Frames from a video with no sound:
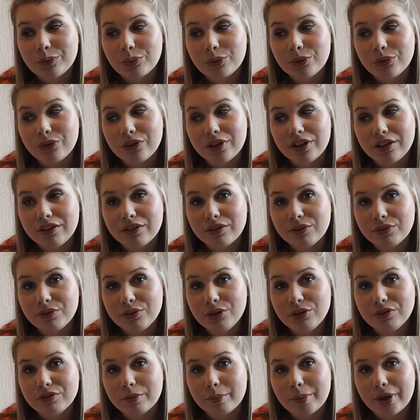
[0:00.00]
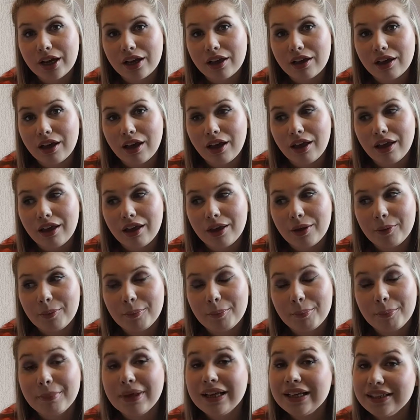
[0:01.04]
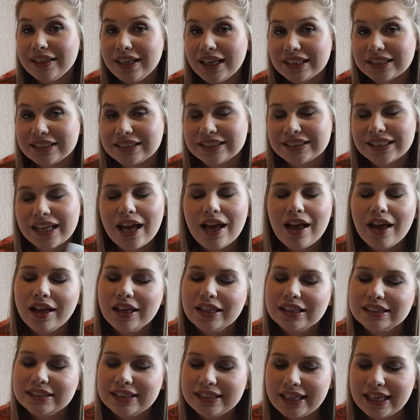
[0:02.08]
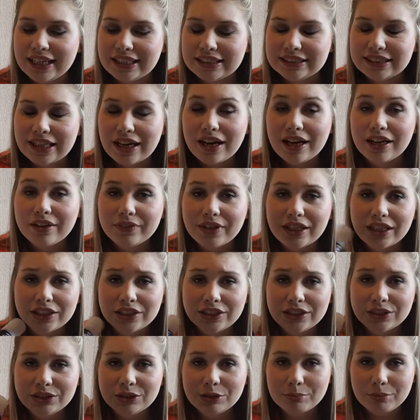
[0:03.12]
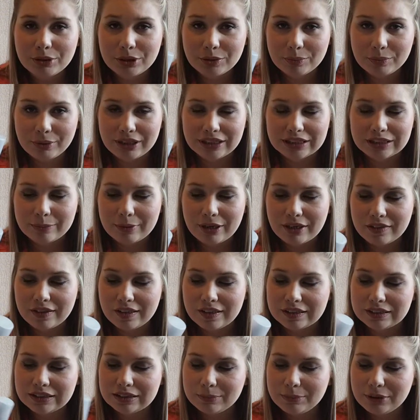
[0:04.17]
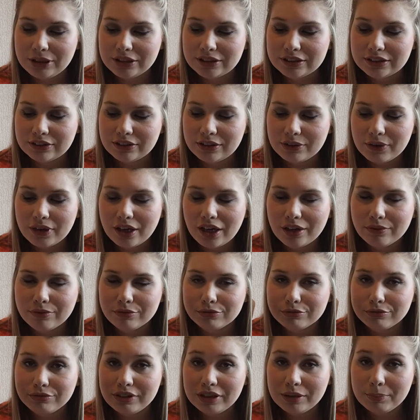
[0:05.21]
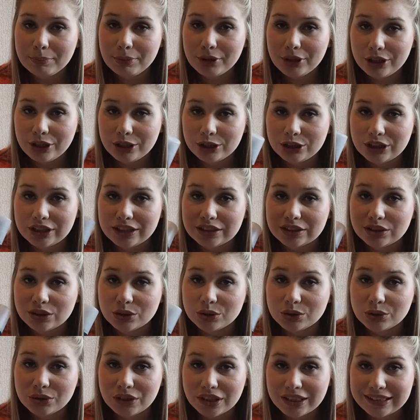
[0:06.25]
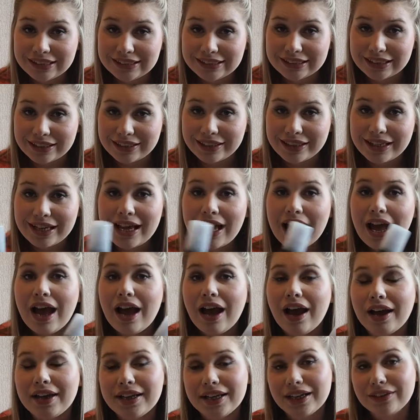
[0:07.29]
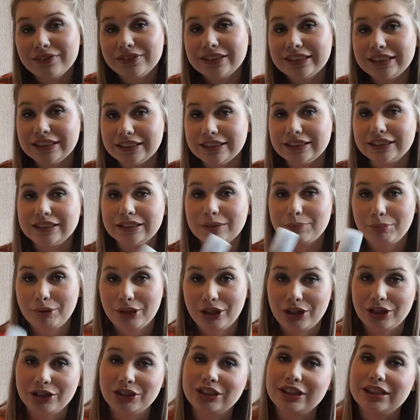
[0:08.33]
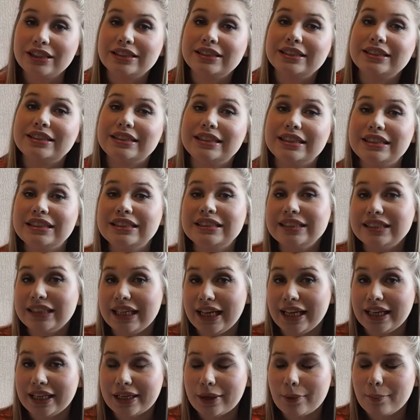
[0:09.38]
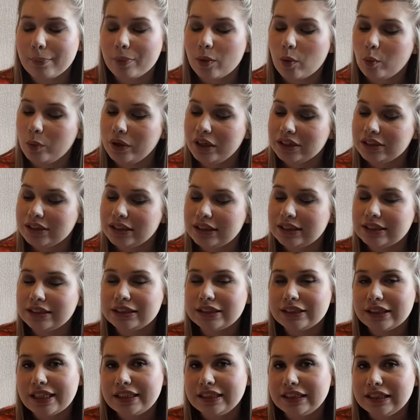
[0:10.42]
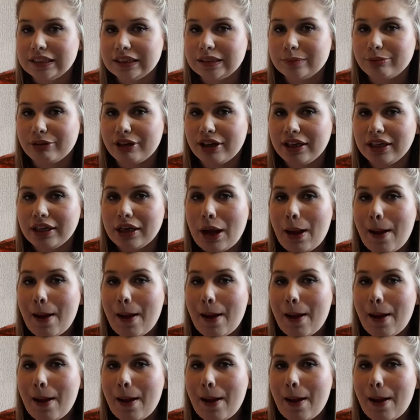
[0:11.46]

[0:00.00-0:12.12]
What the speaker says: want a Sephora bag? Yes. So yes, I've actually done a blog post about this because although I haven't repurchased All Nighter, I have since purchased the Slick, which is the setting spray